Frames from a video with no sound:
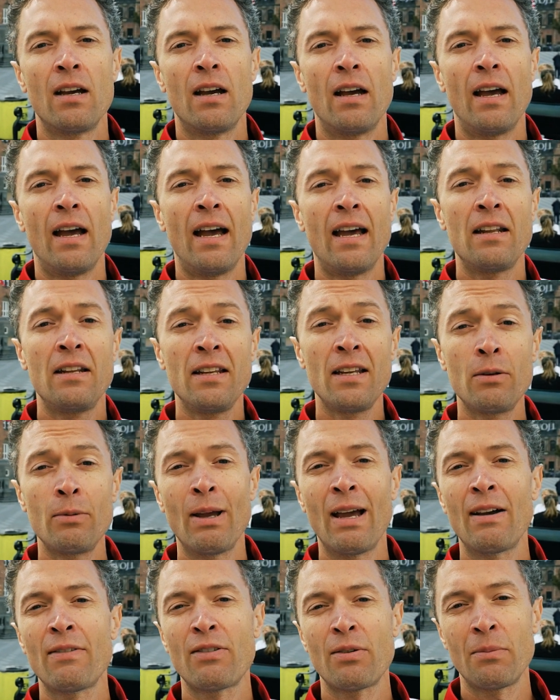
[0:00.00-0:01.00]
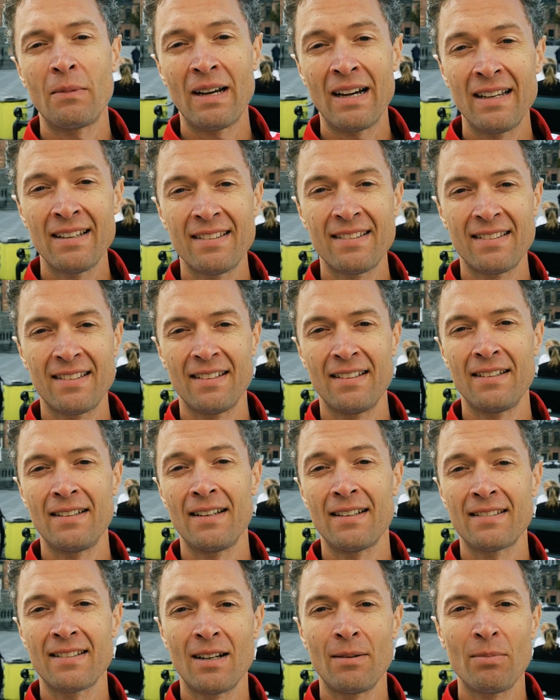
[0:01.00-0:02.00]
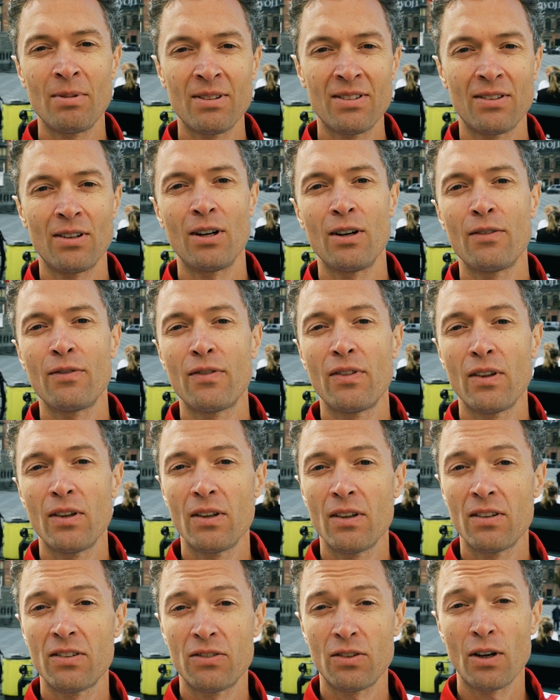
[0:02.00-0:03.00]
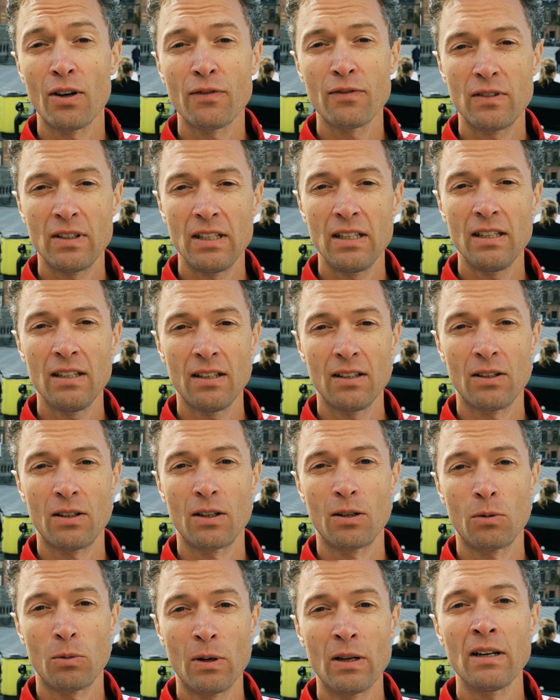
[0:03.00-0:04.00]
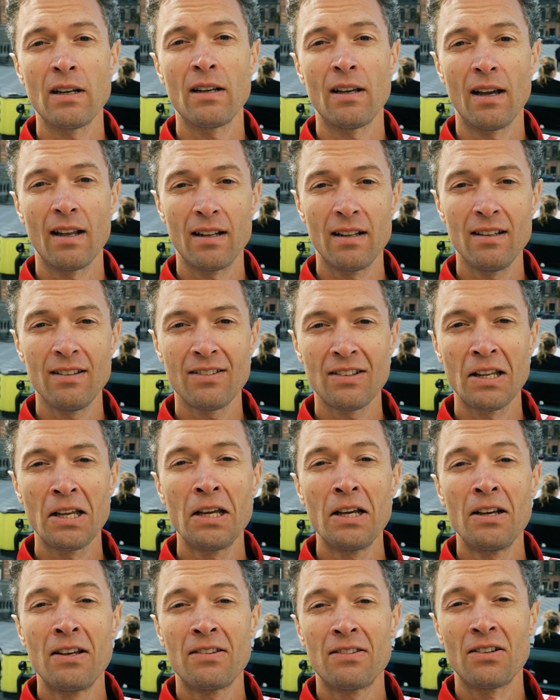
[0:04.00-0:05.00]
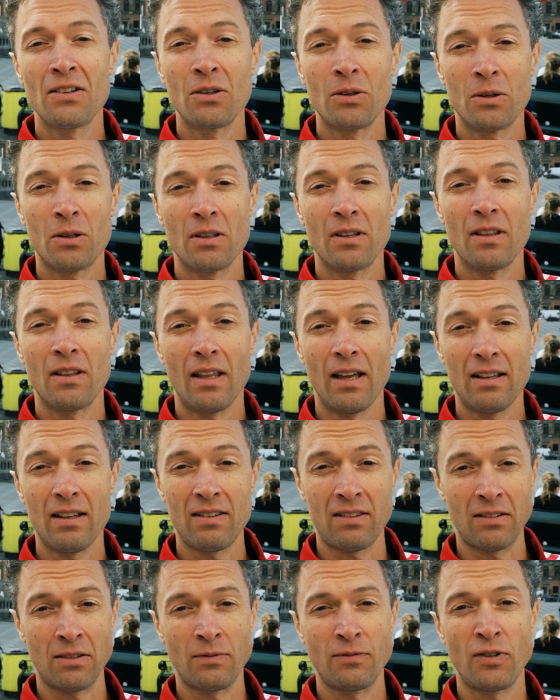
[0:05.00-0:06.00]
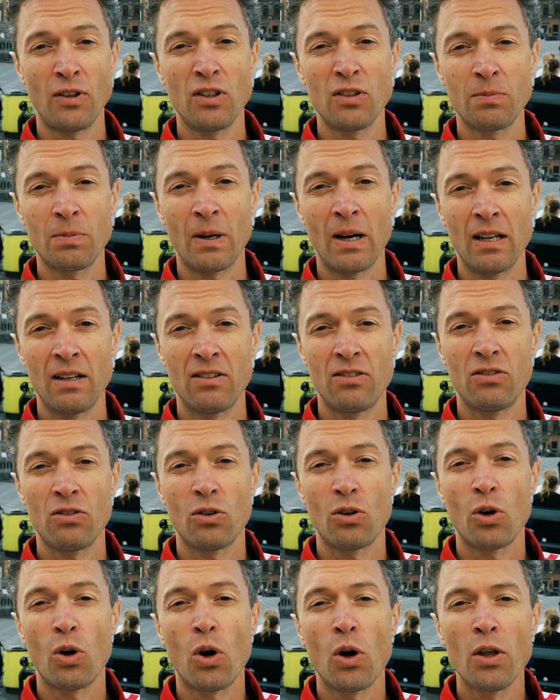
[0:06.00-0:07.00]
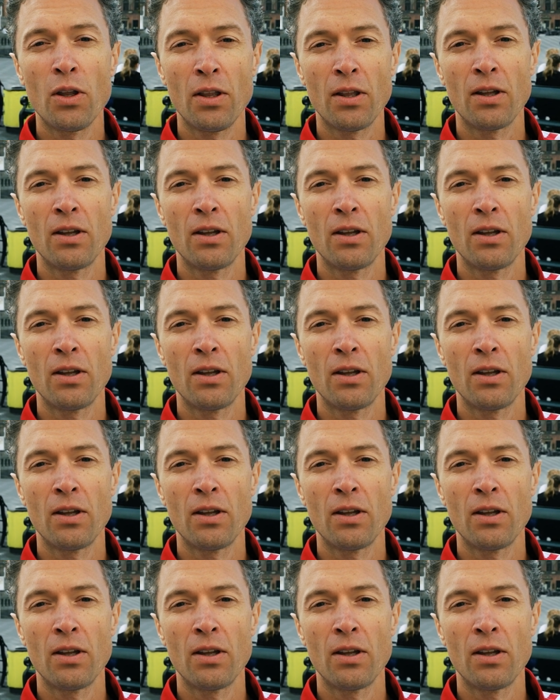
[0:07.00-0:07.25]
And here we have some nice examples of the soft D, or one at least. So, that's the first part, it's Råd.